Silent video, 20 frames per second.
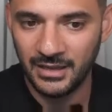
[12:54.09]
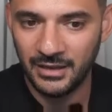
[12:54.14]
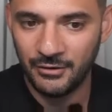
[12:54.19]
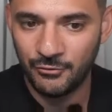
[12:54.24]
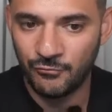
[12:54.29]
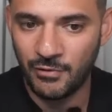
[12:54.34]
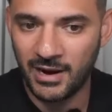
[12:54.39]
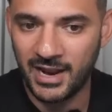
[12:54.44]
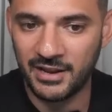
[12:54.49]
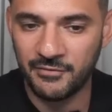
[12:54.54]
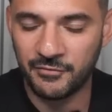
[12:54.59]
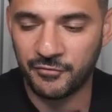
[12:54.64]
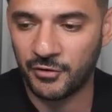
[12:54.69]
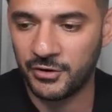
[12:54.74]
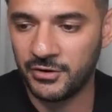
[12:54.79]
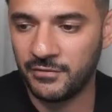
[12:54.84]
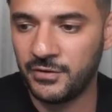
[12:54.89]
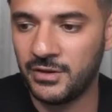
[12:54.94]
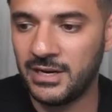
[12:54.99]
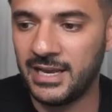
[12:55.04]
Right in front
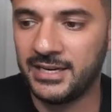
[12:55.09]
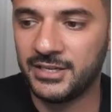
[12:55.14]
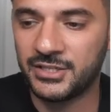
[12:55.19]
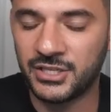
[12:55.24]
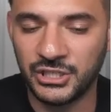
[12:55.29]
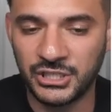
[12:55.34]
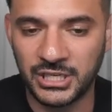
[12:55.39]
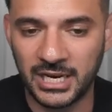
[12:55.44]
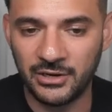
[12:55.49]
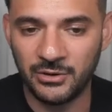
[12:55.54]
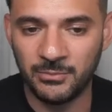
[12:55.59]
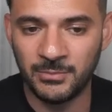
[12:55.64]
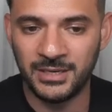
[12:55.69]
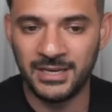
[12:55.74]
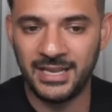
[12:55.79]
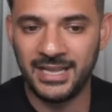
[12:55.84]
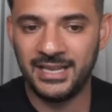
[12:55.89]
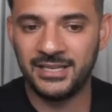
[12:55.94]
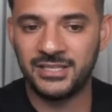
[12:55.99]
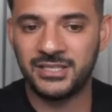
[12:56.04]
of you, ladies and gentlemen,
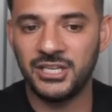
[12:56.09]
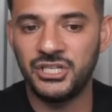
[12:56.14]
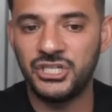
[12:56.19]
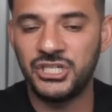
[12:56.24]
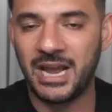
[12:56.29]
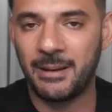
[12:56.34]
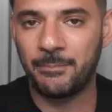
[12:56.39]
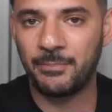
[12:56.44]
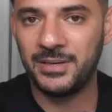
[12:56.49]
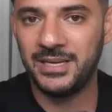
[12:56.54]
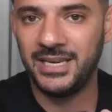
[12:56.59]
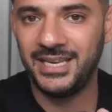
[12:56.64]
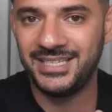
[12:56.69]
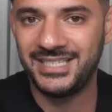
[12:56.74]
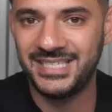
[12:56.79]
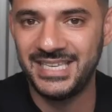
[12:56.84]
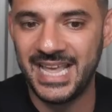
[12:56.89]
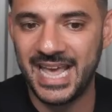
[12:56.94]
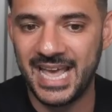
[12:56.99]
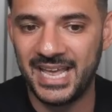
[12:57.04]
is the Japanese
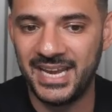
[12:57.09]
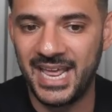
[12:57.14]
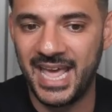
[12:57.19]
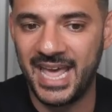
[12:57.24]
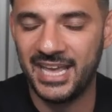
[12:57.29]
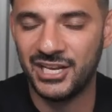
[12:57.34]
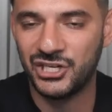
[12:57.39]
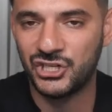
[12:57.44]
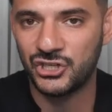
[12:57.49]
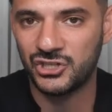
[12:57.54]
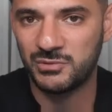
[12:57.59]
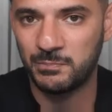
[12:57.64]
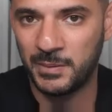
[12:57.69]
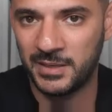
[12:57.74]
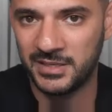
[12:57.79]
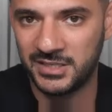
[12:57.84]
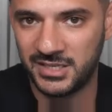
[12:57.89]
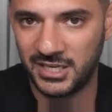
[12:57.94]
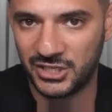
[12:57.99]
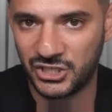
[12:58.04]
yen hedgers
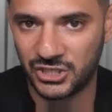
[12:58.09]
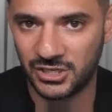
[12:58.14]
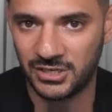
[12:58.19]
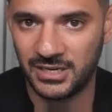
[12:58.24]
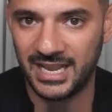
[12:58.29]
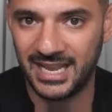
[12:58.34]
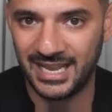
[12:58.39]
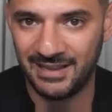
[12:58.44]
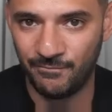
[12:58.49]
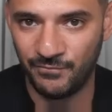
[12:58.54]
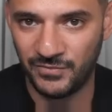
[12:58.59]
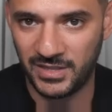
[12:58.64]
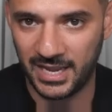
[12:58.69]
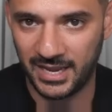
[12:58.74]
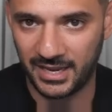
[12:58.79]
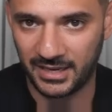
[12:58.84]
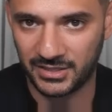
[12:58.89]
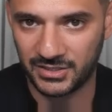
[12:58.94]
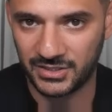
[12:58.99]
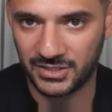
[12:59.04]
position
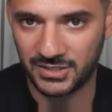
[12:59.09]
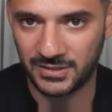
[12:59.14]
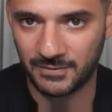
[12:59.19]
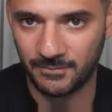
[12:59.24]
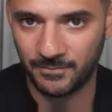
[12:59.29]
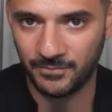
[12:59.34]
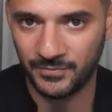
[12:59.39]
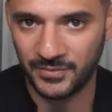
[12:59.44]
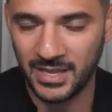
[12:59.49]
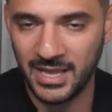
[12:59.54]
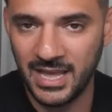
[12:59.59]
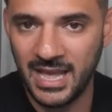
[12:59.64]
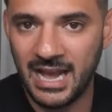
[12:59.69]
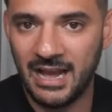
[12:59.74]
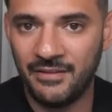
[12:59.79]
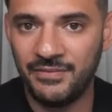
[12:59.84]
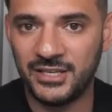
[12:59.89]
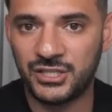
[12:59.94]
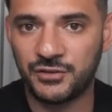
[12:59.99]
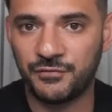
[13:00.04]
index.
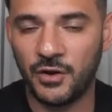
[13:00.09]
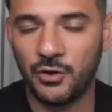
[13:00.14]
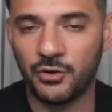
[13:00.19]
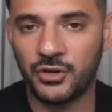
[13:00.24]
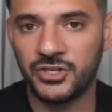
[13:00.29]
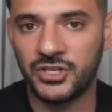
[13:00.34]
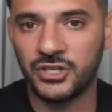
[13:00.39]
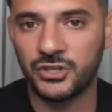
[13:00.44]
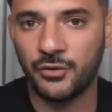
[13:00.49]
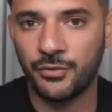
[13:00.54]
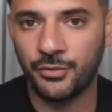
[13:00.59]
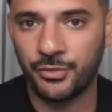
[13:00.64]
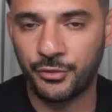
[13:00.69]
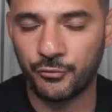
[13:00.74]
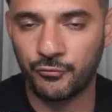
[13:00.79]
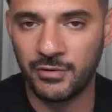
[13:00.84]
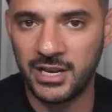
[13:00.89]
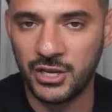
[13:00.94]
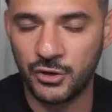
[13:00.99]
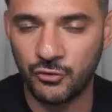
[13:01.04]
And this focuses on
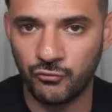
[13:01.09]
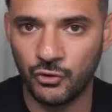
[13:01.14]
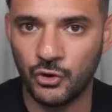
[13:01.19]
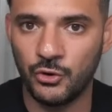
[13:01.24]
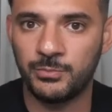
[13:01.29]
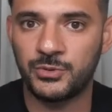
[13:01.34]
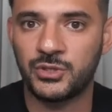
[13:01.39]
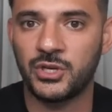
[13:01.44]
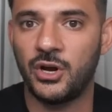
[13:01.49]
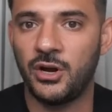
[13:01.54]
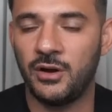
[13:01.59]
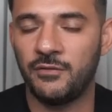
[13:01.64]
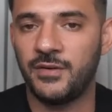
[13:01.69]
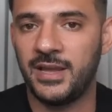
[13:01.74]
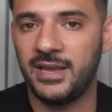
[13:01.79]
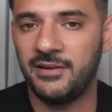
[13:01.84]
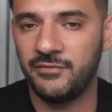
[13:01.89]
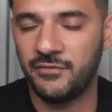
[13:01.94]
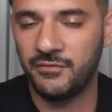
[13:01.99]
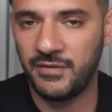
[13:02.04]
three groups of
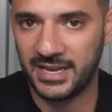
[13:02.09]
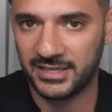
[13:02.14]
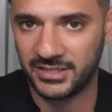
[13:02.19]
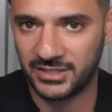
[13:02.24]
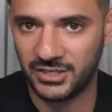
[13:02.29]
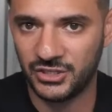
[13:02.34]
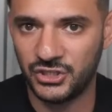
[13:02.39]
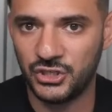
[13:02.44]
investors.